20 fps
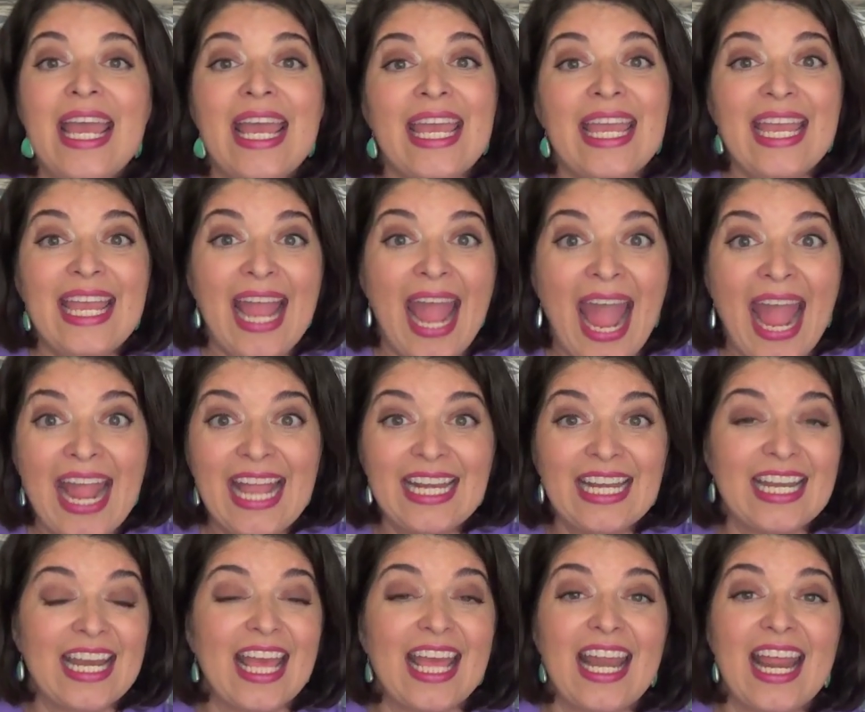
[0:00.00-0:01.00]
He
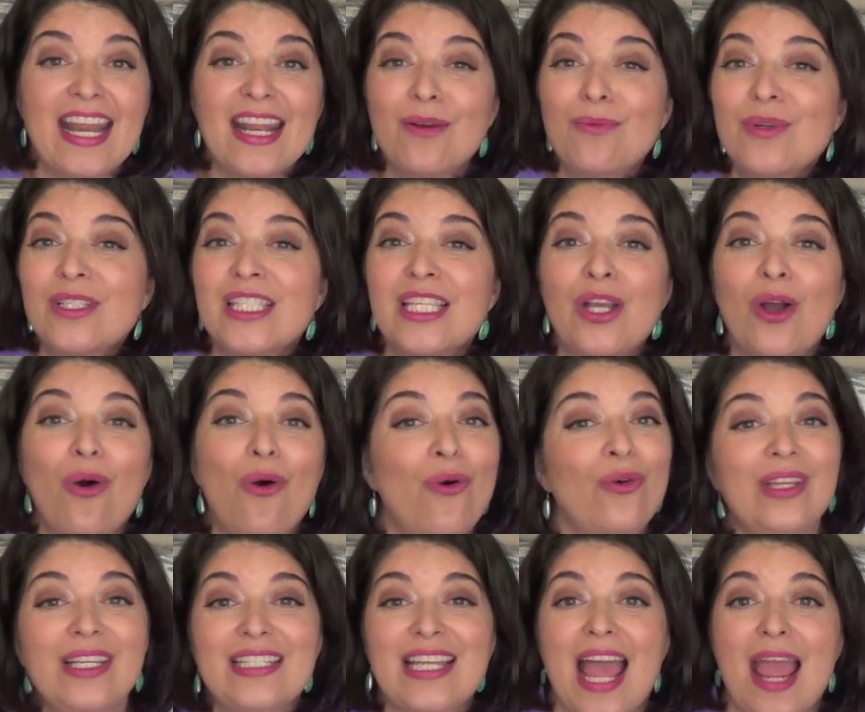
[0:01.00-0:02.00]
hated it, and it was the
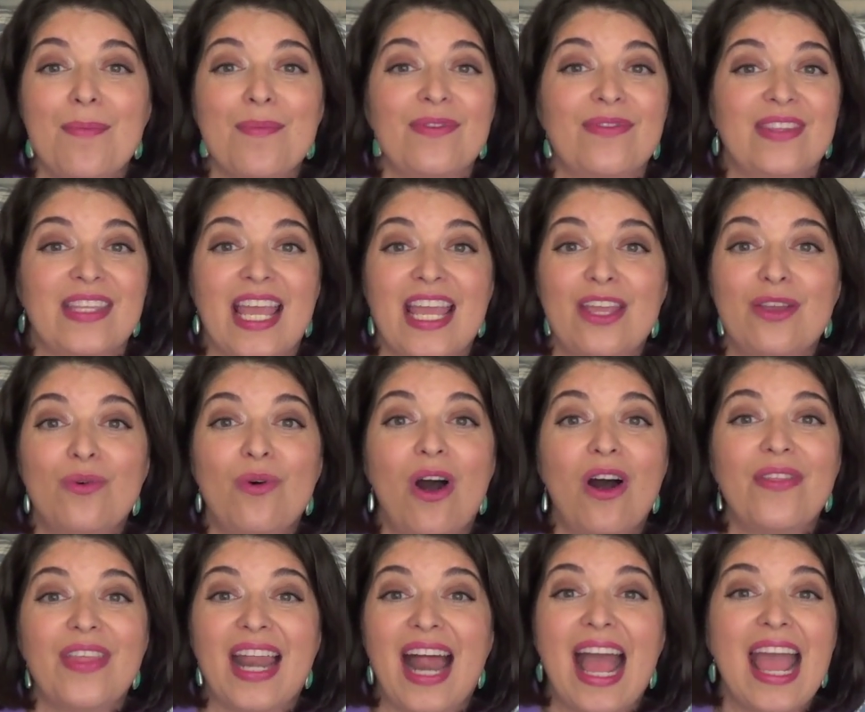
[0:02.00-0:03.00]
only time of day, you
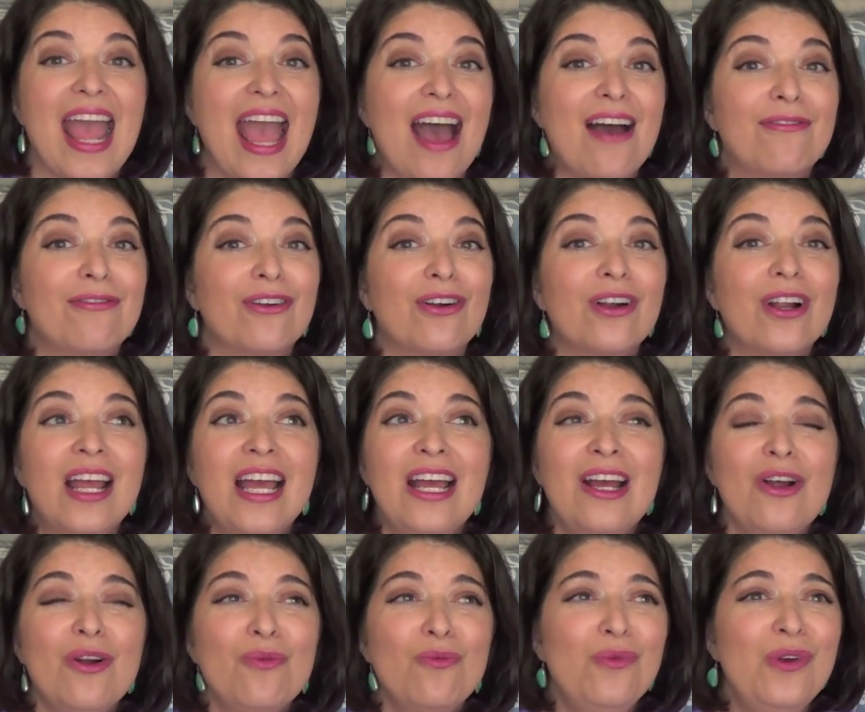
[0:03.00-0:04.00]
all, that I ever
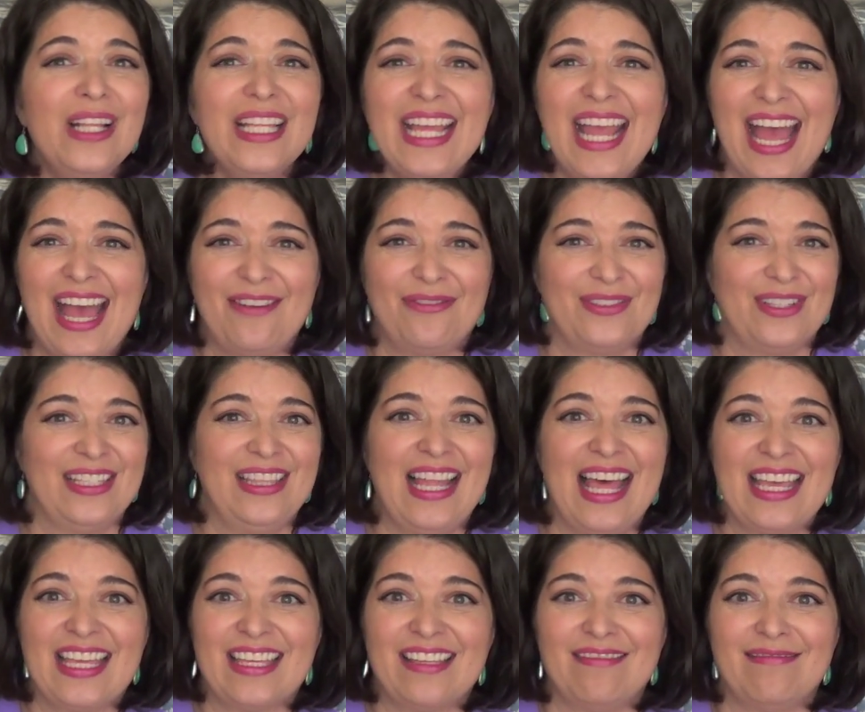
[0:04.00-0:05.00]
really have to
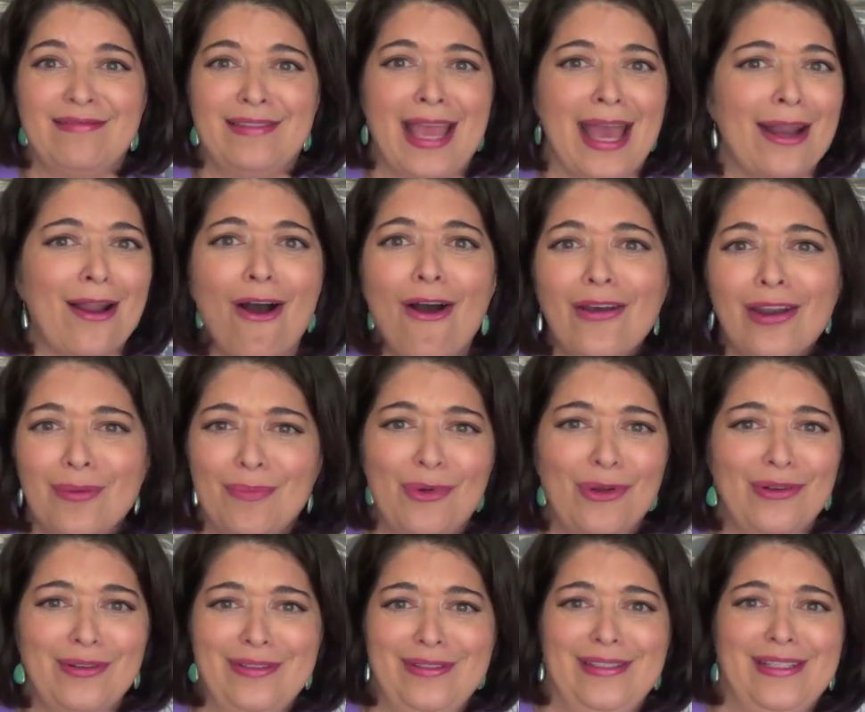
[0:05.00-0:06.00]
like get on him
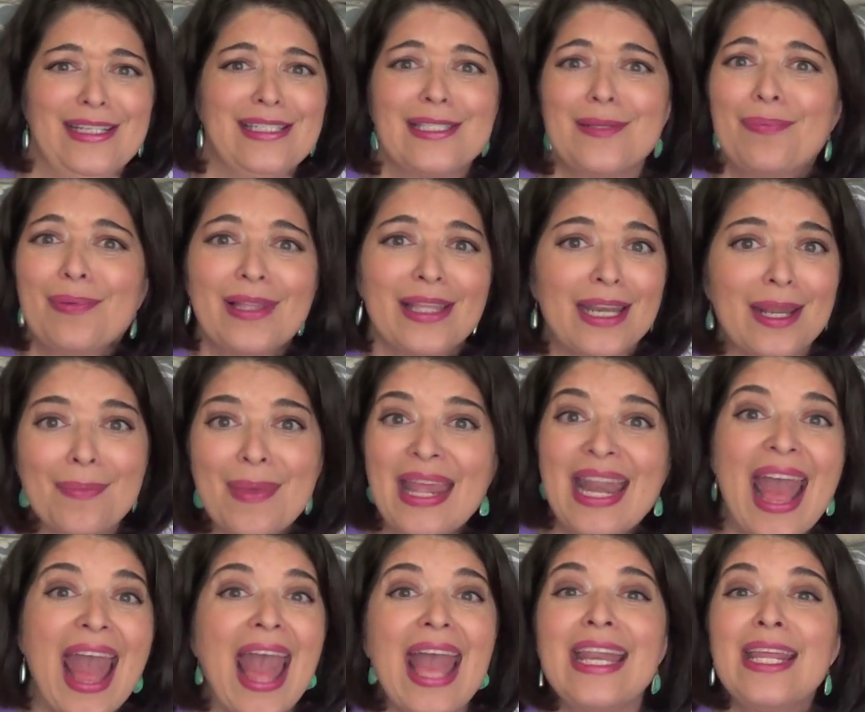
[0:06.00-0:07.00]
or discipline him
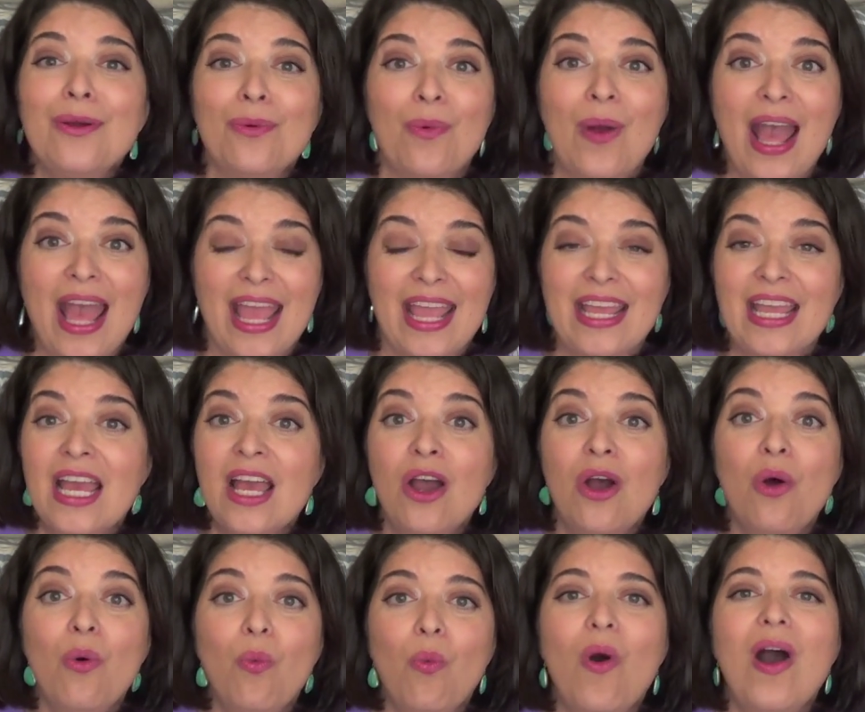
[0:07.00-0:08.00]
in any way,
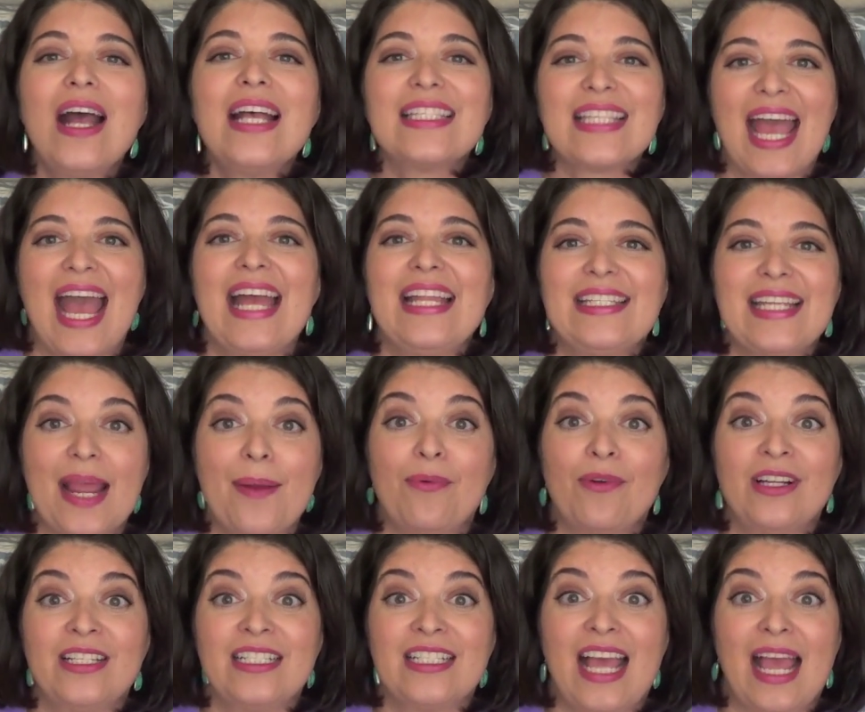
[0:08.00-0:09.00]
was at
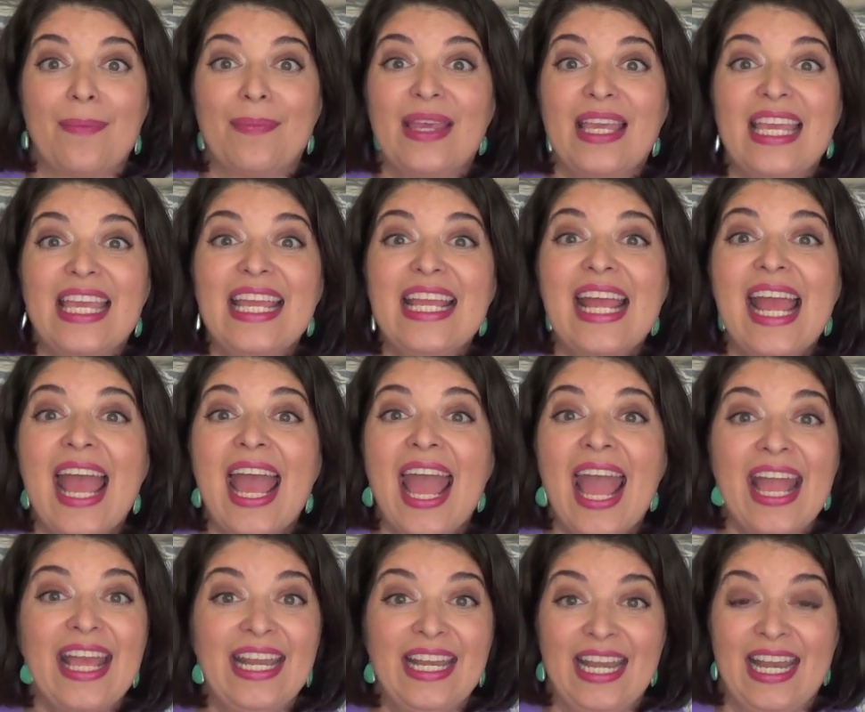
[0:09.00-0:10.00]
diapering time. He
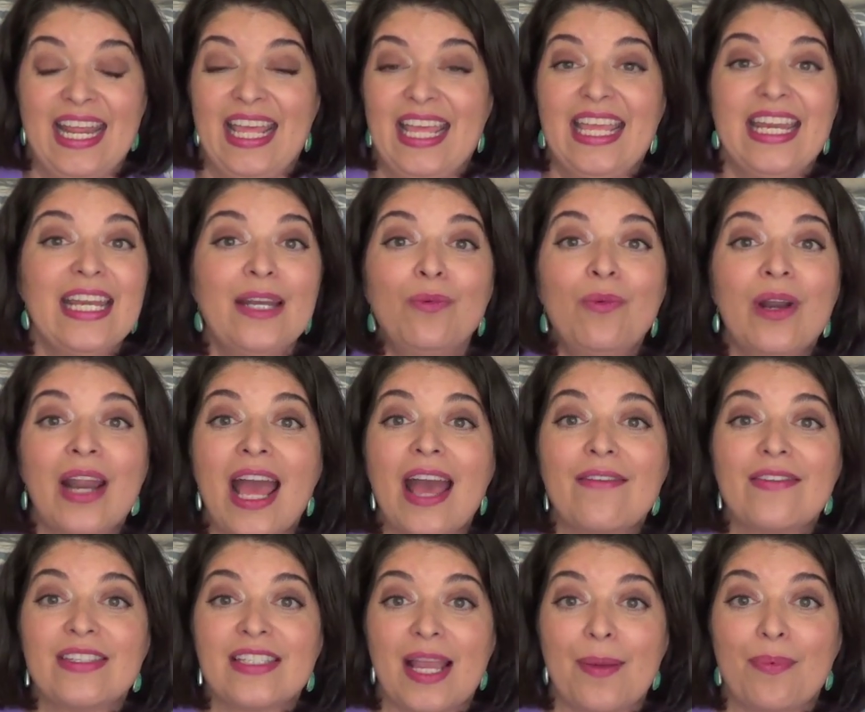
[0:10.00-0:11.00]
hated it. He didn't want to
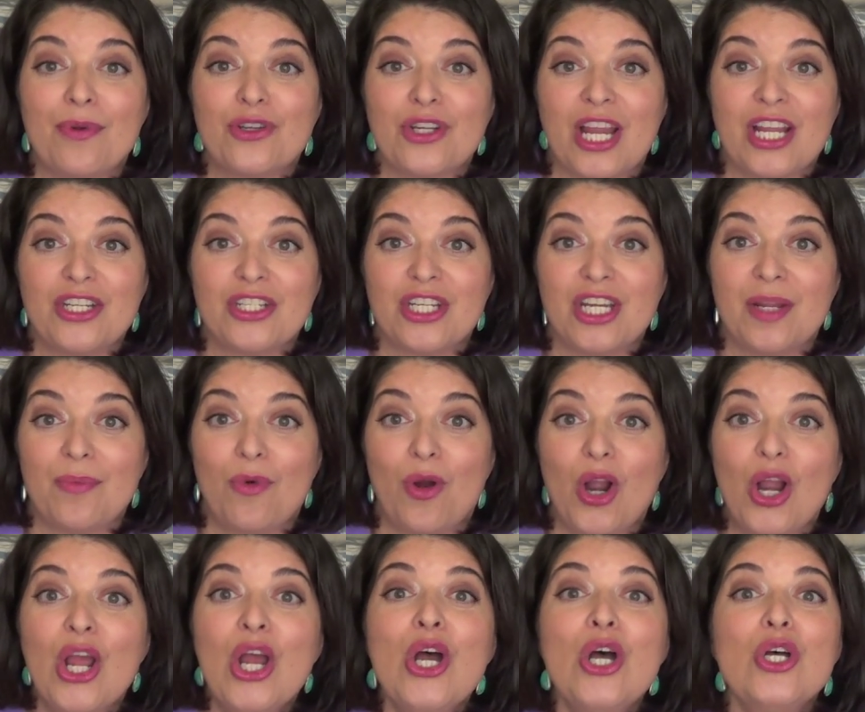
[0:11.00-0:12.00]
have his diaper changed anymore.